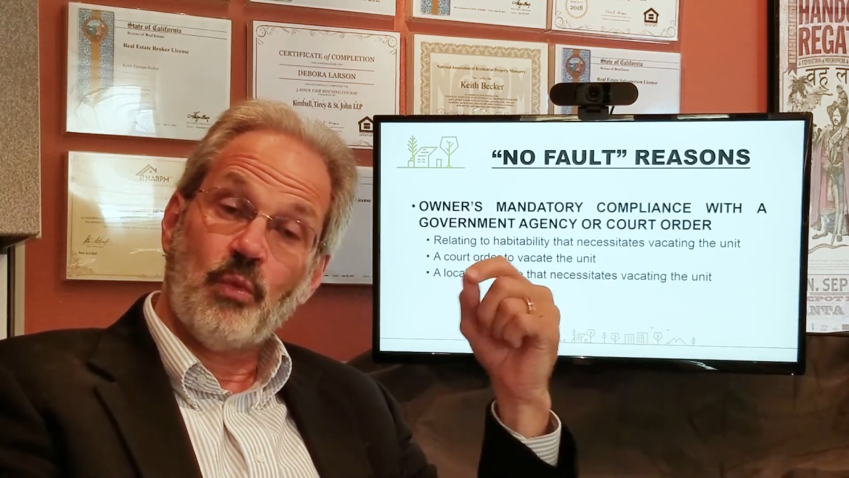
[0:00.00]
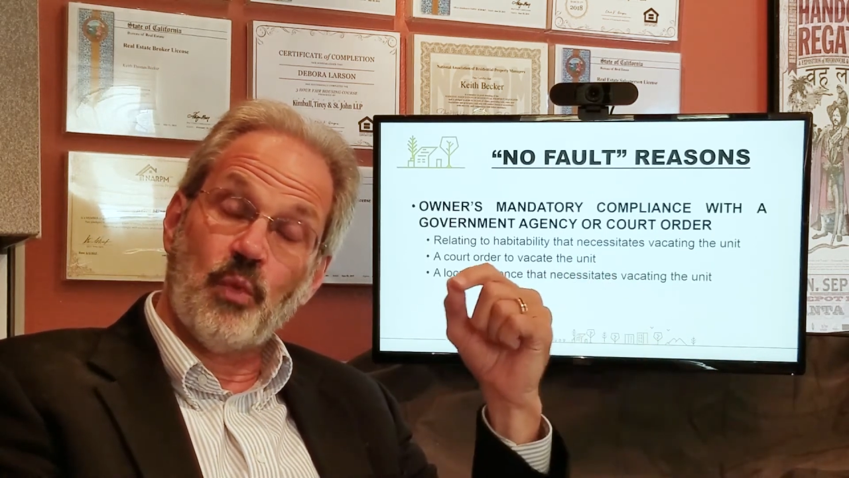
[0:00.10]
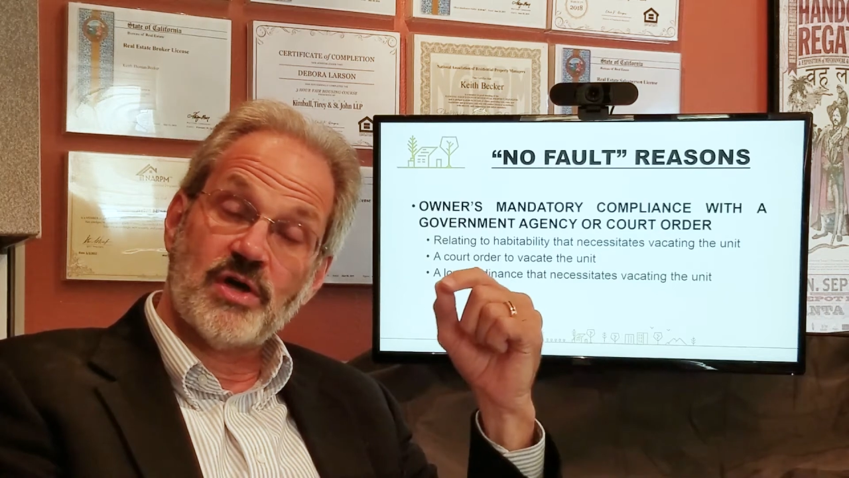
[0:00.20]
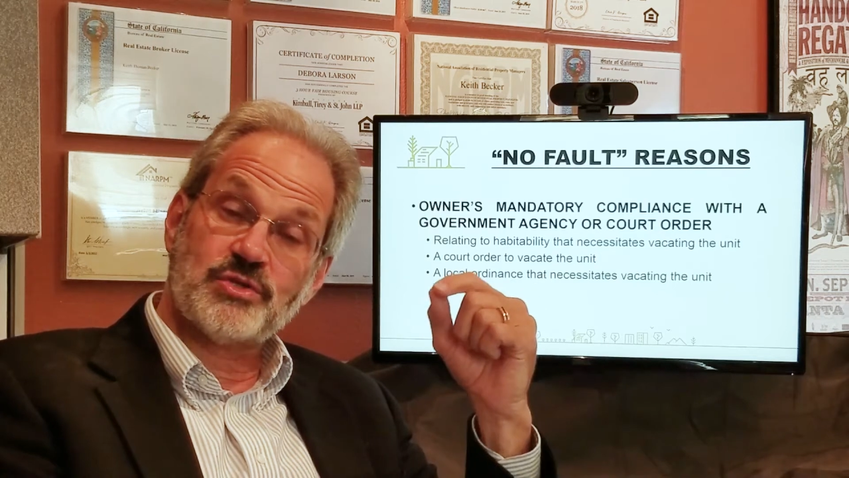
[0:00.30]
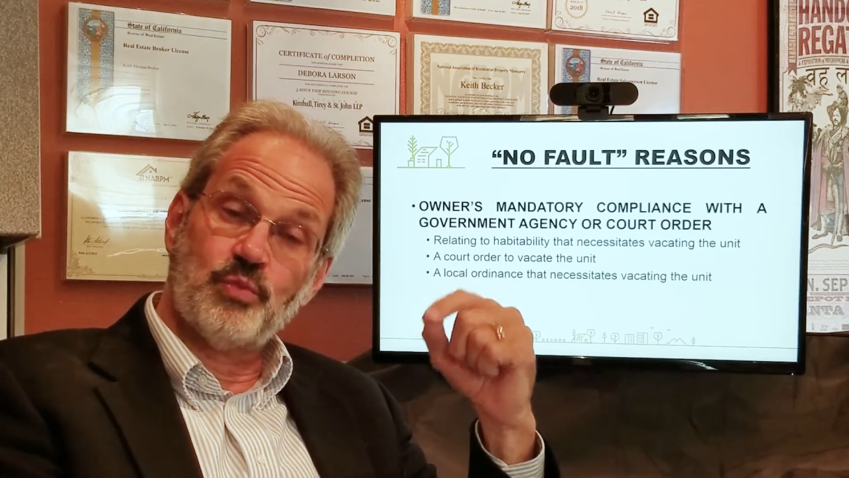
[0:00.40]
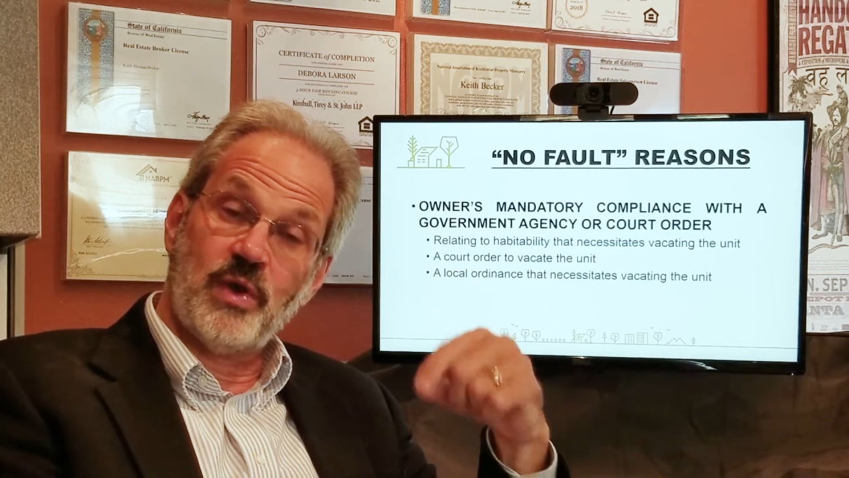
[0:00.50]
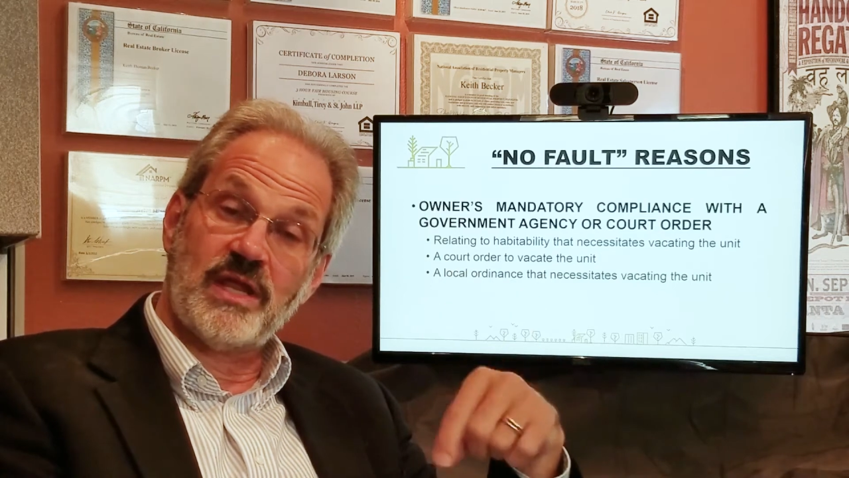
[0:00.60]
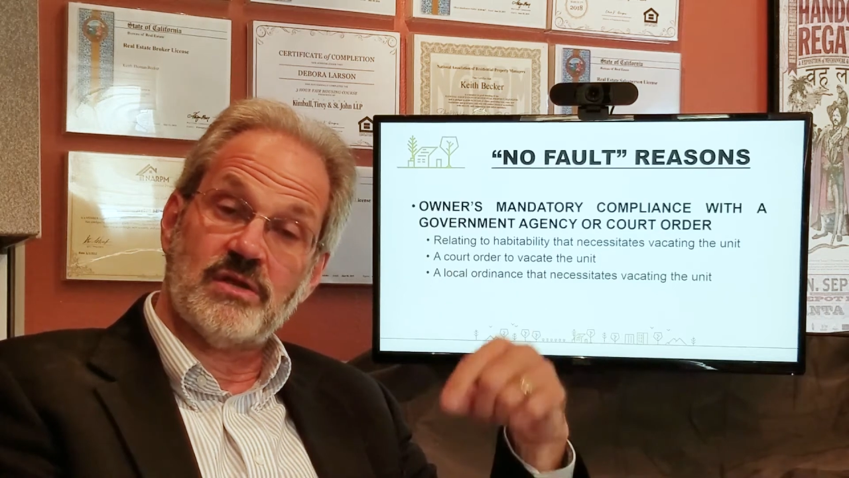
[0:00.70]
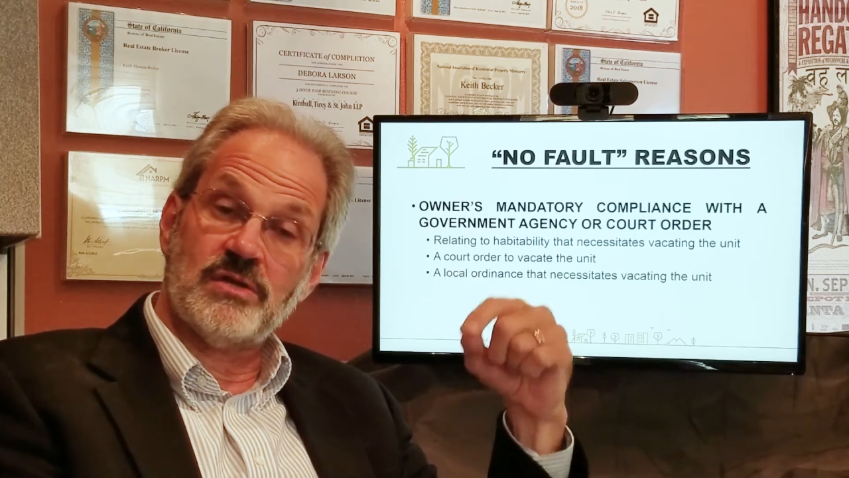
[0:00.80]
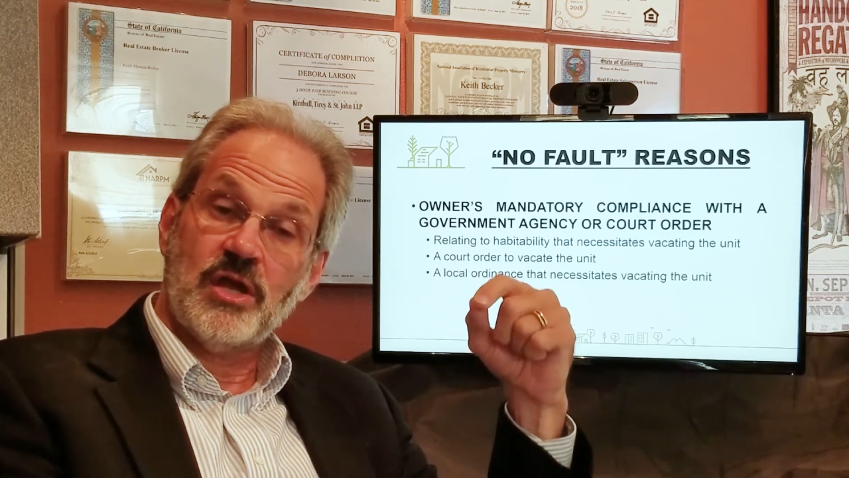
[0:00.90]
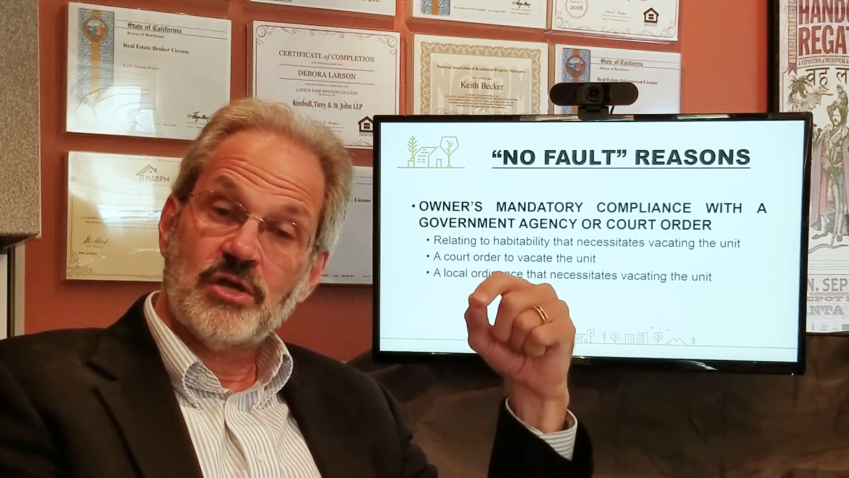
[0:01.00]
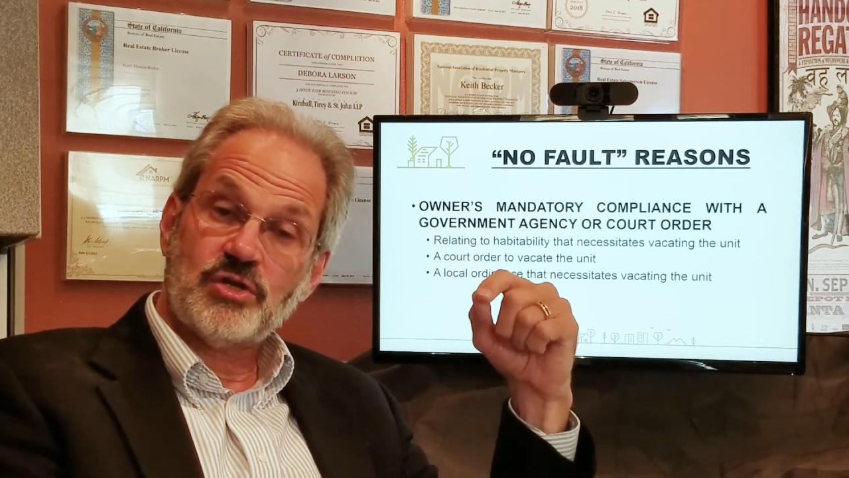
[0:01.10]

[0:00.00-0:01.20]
was written